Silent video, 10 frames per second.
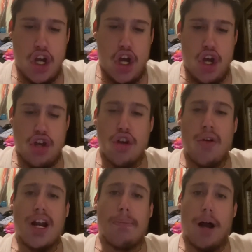you're
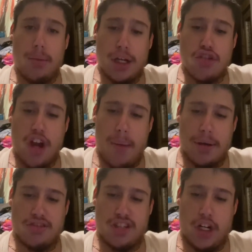in a public
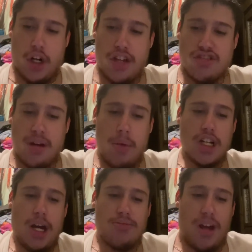shopping center and someone
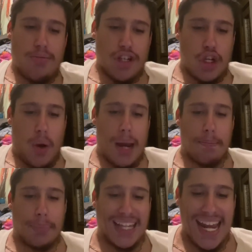comes up to you
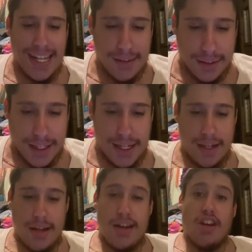and blatantly
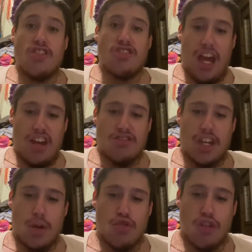says that
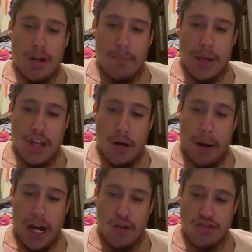you shouldn't be there
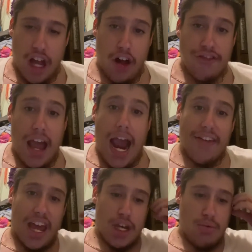by yourself and
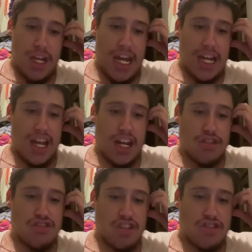that you need an
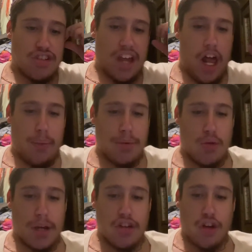assistant to help you
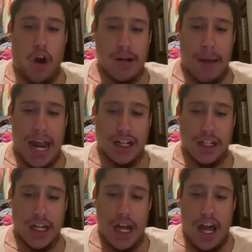because
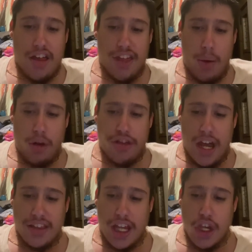automatically they will
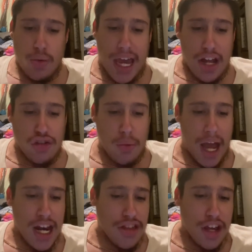think that you can't do
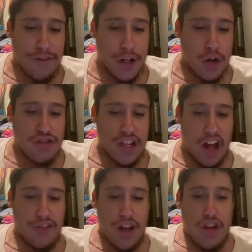anything for
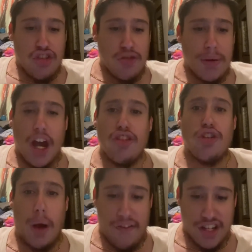yourself just because you
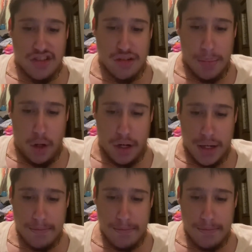have a disability.